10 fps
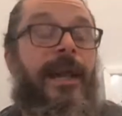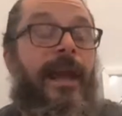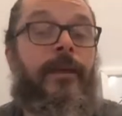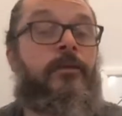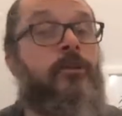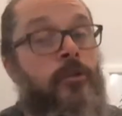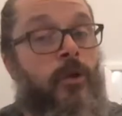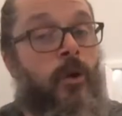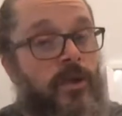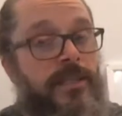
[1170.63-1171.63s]
And then new
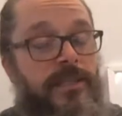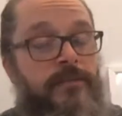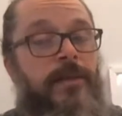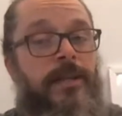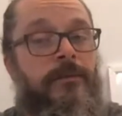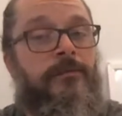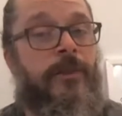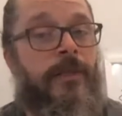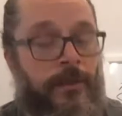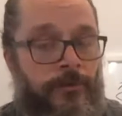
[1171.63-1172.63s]
courses begin for
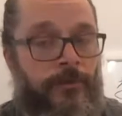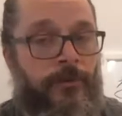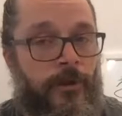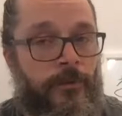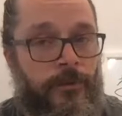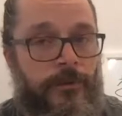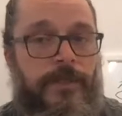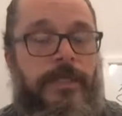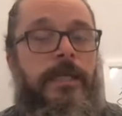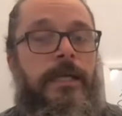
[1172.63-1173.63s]
the 9th through 12th
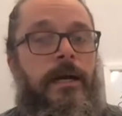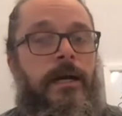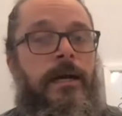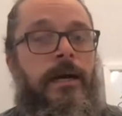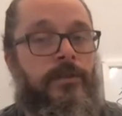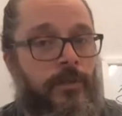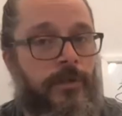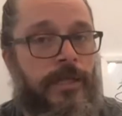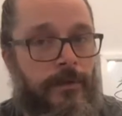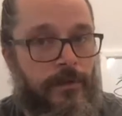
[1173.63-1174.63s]
years on
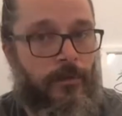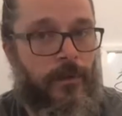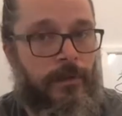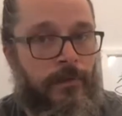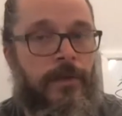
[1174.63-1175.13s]
Tuesday the 20th.